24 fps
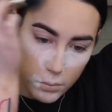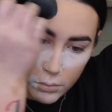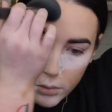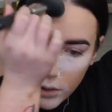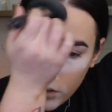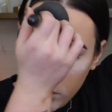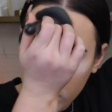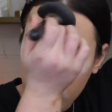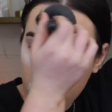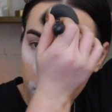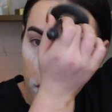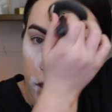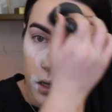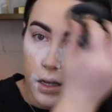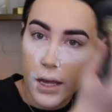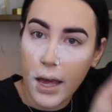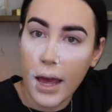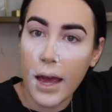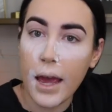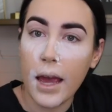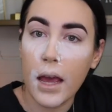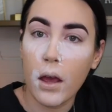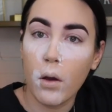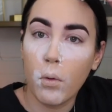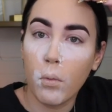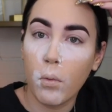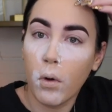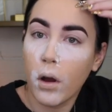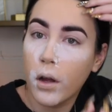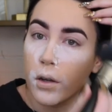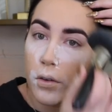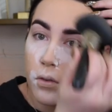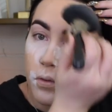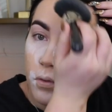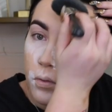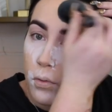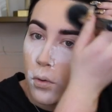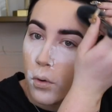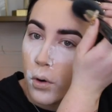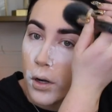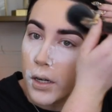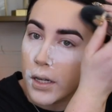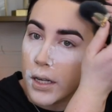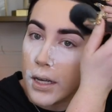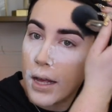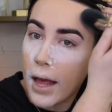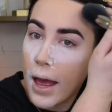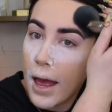I'm using a
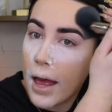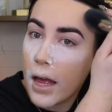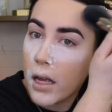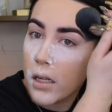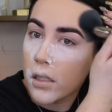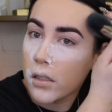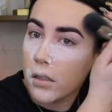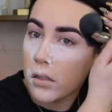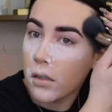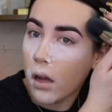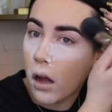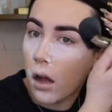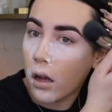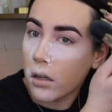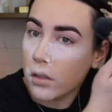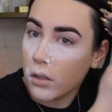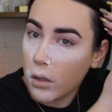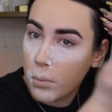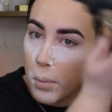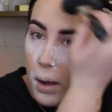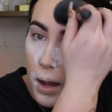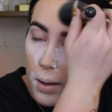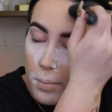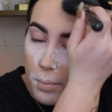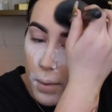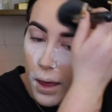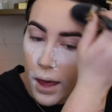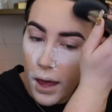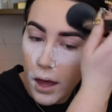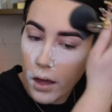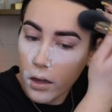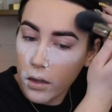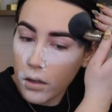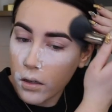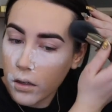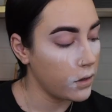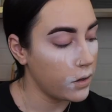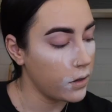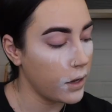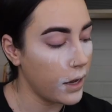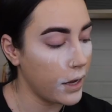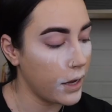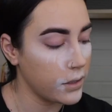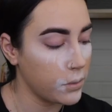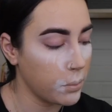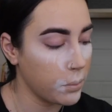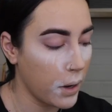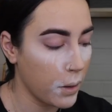140S, also by MAC,
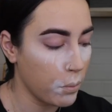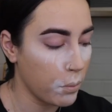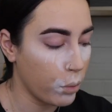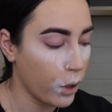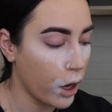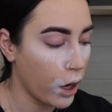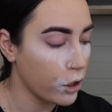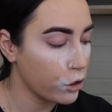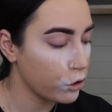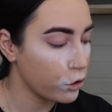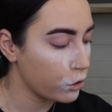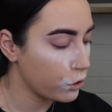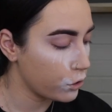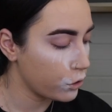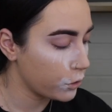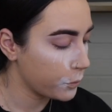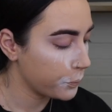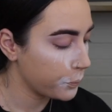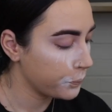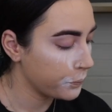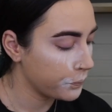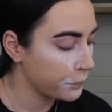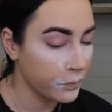as my brush.